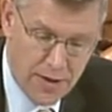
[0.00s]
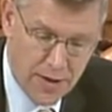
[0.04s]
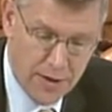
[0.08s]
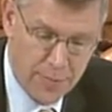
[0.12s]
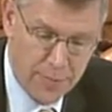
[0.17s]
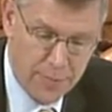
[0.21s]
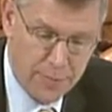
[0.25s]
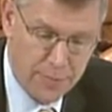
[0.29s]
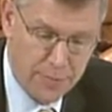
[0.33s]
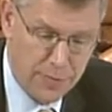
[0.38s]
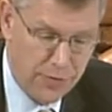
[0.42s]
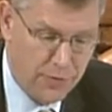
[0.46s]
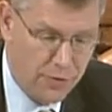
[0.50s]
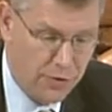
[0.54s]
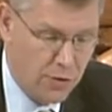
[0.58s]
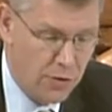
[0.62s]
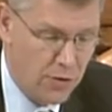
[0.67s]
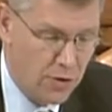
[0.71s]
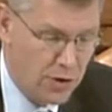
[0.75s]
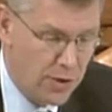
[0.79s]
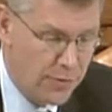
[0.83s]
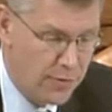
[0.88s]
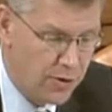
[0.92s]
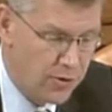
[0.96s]
And Mr.
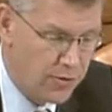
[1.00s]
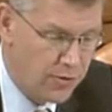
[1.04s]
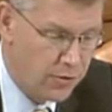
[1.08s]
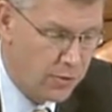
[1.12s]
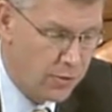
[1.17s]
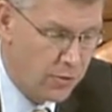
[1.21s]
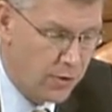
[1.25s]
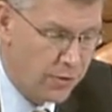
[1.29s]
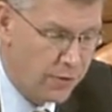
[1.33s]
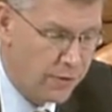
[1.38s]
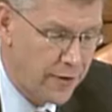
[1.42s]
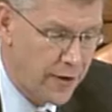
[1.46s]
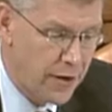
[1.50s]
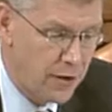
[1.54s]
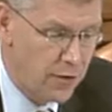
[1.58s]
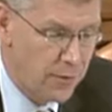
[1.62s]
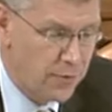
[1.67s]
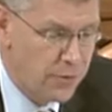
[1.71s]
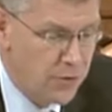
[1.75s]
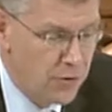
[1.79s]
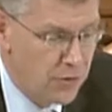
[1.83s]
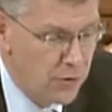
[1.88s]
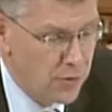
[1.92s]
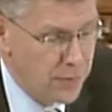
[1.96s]
Cohen, let me just do one
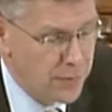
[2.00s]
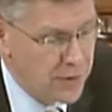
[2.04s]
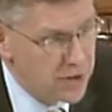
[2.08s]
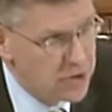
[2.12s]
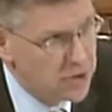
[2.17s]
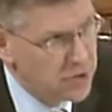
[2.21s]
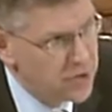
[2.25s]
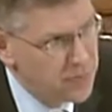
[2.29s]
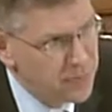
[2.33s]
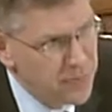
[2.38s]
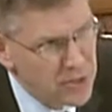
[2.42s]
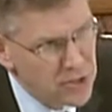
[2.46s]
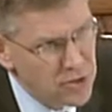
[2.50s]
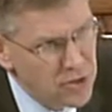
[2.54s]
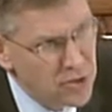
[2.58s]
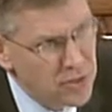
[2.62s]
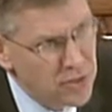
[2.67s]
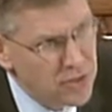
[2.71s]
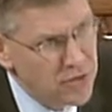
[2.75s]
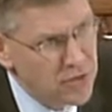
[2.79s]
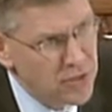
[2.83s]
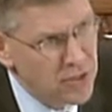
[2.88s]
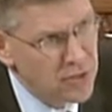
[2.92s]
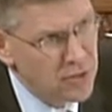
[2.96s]
follow-up, too, because you
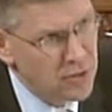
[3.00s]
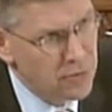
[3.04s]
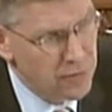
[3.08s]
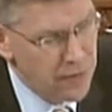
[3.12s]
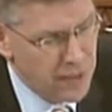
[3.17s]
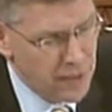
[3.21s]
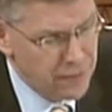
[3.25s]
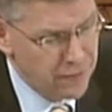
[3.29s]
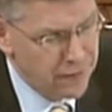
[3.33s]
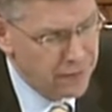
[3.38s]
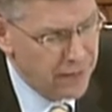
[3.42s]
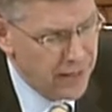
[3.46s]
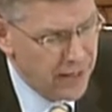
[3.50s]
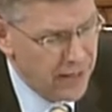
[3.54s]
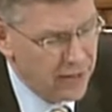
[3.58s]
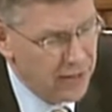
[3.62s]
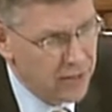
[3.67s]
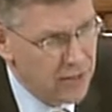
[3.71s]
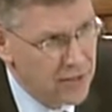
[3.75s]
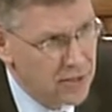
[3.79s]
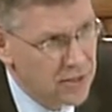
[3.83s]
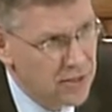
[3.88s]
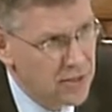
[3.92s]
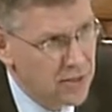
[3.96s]
mentioned you've seen the rate
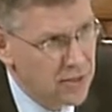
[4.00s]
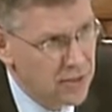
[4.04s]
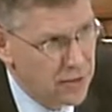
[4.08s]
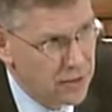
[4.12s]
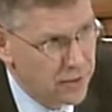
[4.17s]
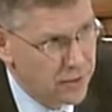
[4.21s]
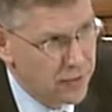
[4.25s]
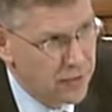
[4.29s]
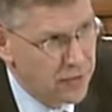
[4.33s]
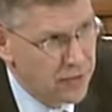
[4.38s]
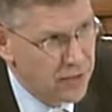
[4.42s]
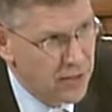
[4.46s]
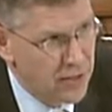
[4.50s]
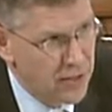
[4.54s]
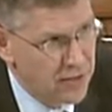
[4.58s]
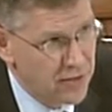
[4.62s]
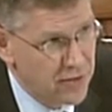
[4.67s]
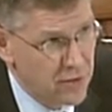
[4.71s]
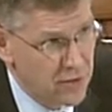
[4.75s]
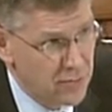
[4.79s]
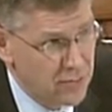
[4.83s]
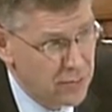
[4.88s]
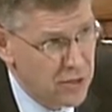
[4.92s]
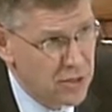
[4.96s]
filings in the different
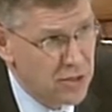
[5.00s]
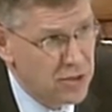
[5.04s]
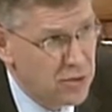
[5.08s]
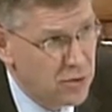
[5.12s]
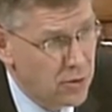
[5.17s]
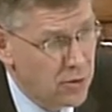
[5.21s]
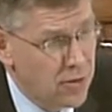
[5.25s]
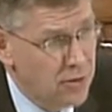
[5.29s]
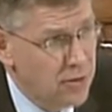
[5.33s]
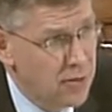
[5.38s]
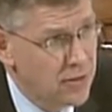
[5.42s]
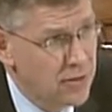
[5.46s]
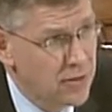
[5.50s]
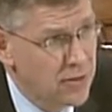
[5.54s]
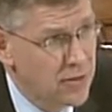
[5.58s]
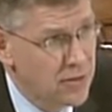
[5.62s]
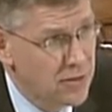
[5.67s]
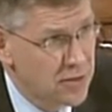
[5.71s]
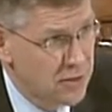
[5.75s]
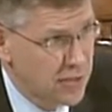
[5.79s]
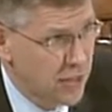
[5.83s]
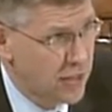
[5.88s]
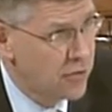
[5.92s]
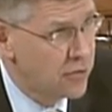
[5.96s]
states. Now, is Minnesota
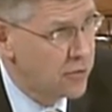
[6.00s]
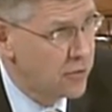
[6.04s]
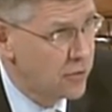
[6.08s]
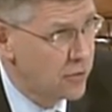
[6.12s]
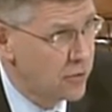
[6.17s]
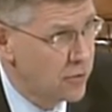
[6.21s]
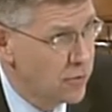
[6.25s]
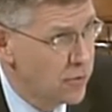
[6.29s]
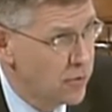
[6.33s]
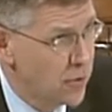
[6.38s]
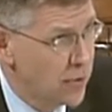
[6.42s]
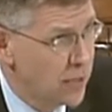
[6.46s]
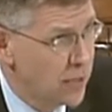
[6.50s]
set to